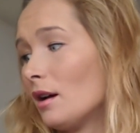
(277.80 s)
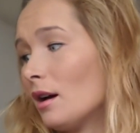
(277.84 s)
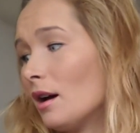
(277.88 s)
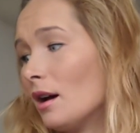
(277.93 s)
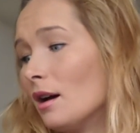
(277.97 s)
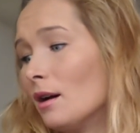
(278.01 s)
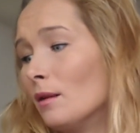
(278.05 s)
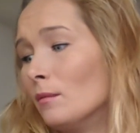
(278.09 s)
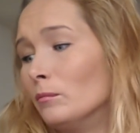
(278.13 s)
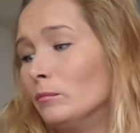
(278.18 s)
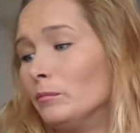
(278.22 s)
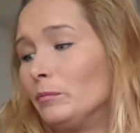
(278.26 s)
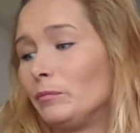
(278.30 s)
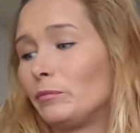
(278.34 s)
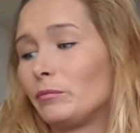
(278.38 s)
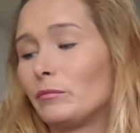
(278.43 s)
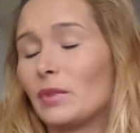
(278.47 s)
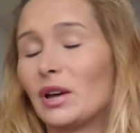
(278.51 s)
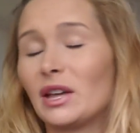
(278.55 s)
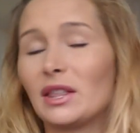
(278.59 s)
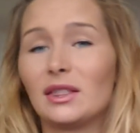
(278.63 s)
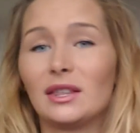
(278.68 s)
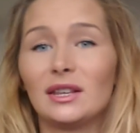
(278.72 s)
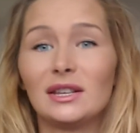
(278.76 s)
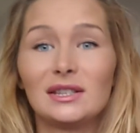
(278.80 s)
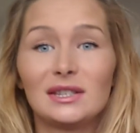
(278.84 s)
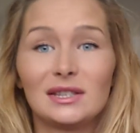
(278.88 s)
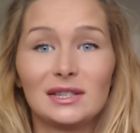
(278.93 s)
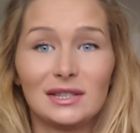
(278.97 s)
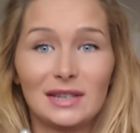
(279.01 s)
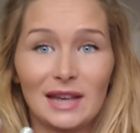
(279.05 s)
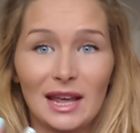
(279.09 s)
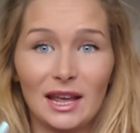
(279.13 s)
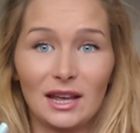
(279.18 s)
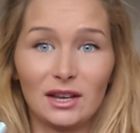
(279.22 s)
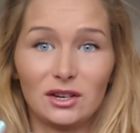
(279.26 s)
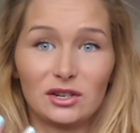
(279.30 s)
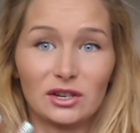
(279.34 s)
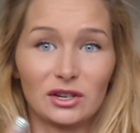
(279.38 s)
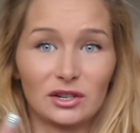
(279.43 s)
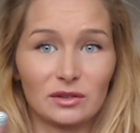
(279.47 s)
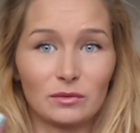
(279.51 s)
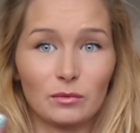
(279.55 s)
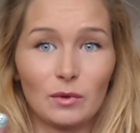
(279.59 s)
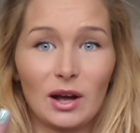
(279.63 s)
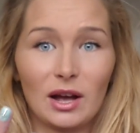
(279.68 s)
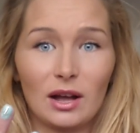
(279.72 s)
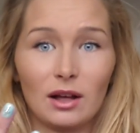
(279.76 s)
By this stage
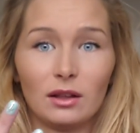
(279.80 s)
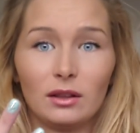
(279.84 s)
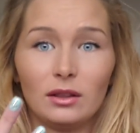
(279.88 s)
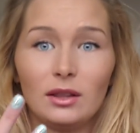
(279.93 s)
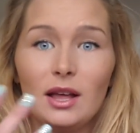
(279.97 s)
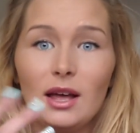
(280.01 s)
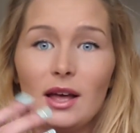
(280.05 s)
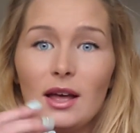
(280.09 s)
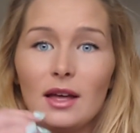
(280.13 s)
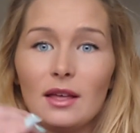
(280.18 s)
as well,